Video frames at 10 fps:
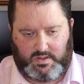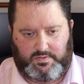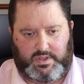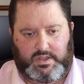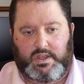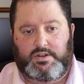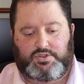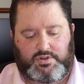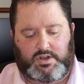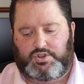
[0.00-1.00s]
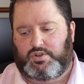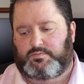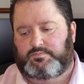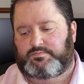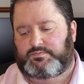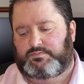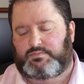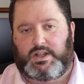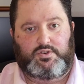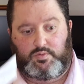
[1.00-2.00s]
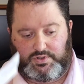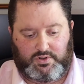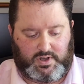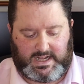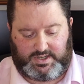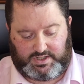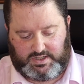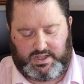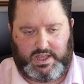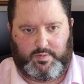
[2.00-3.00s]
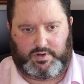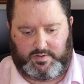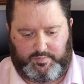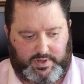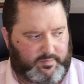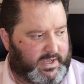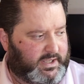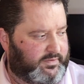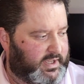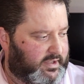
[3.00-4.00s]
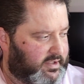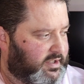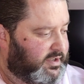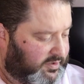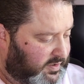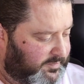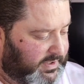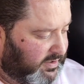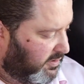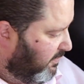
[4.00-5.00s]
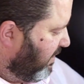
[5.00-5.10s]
the instruction manual was not actually in here, but I put it back in there so I didn't lose